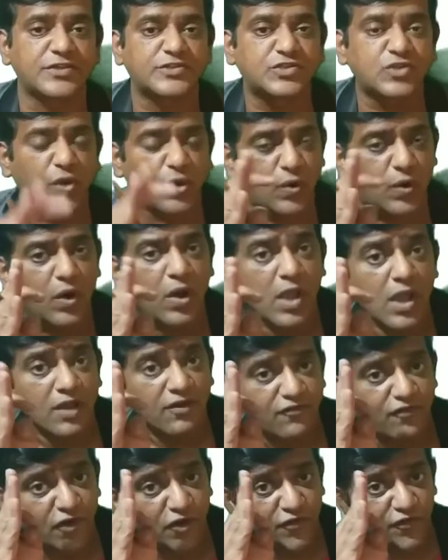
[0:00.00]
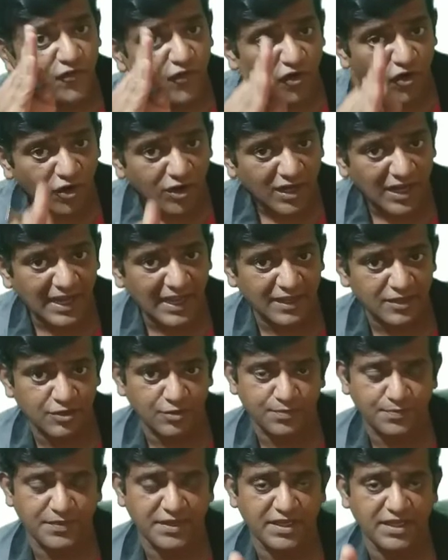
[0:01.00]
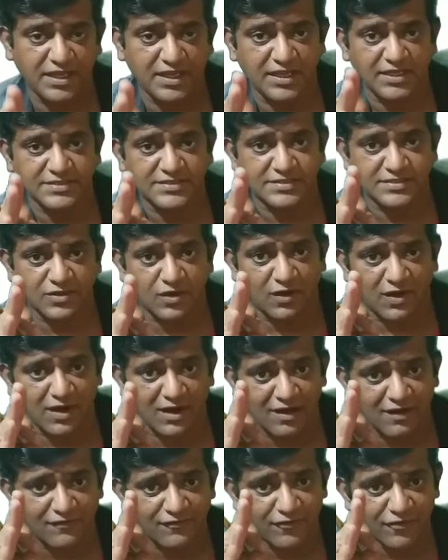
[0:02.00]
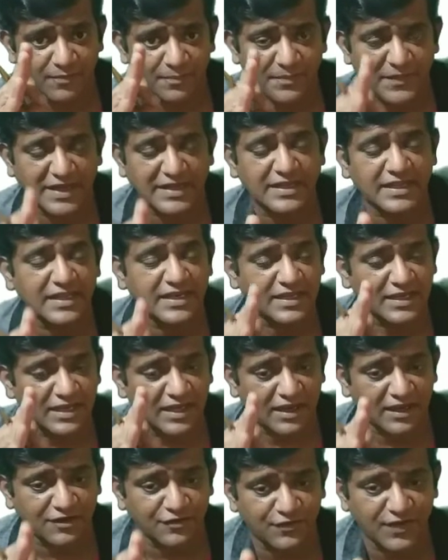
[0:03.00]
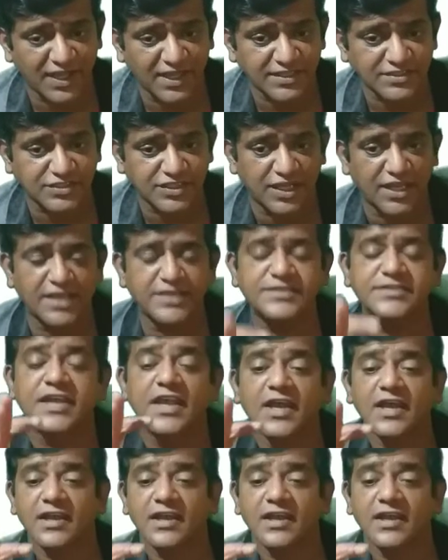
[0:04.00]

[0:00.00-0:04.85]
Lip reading: So for 4 lakh rupees of material and wages,